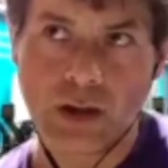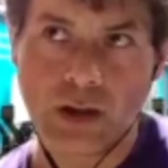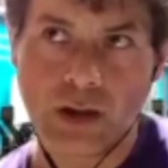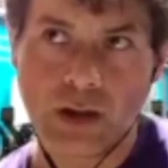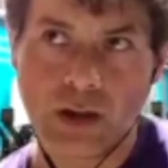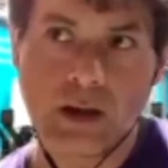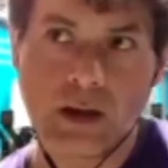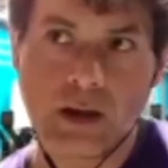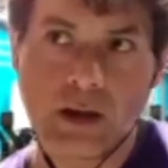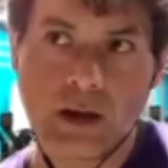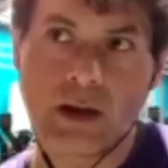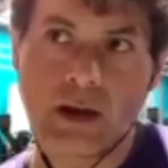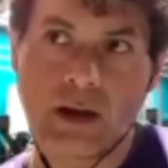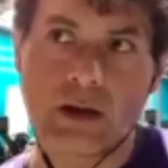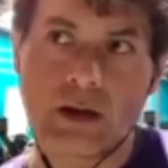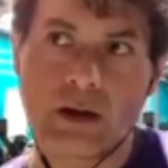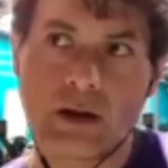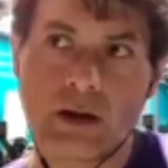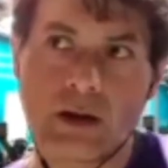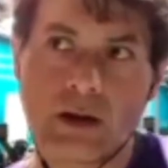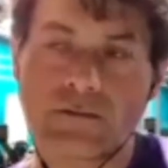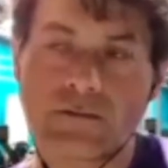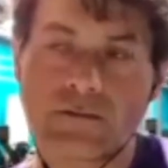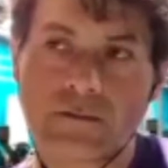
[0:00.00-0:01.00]
of
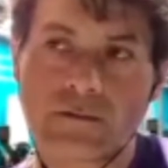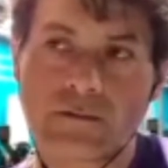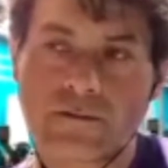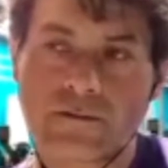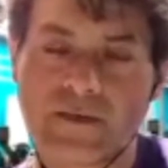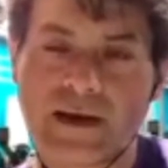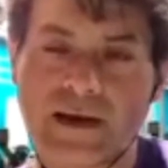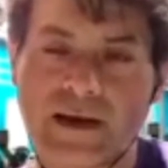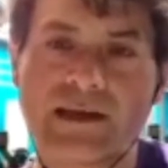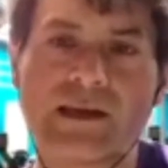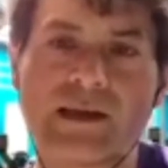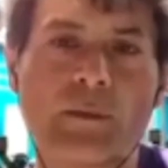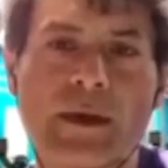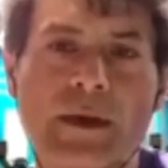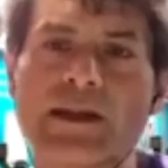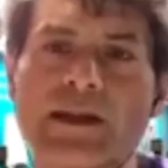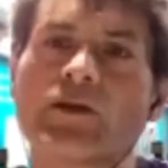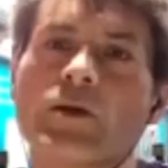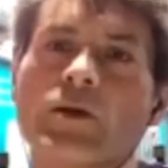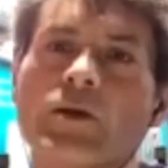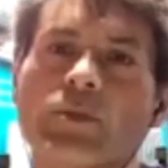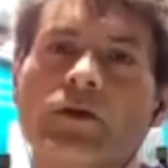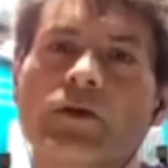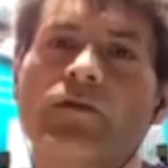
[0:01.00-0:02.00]

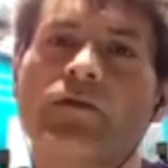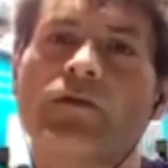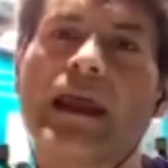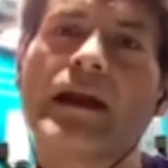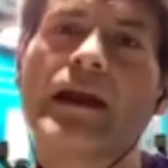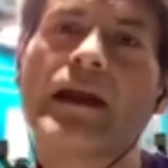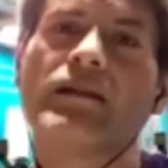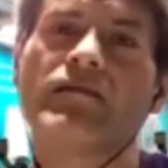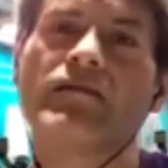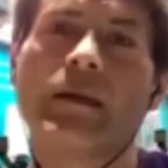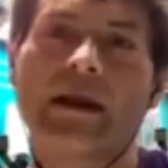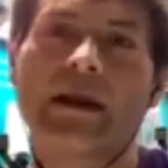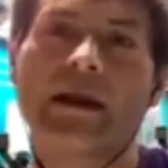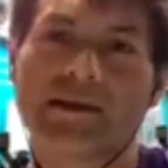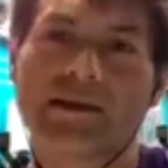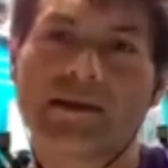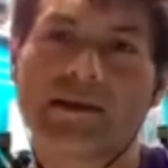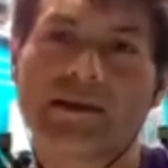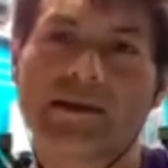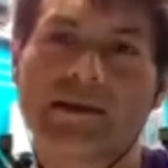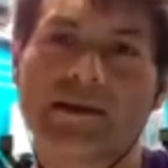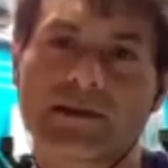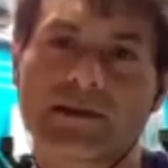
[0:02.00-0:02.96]
fundamental preventative medicine.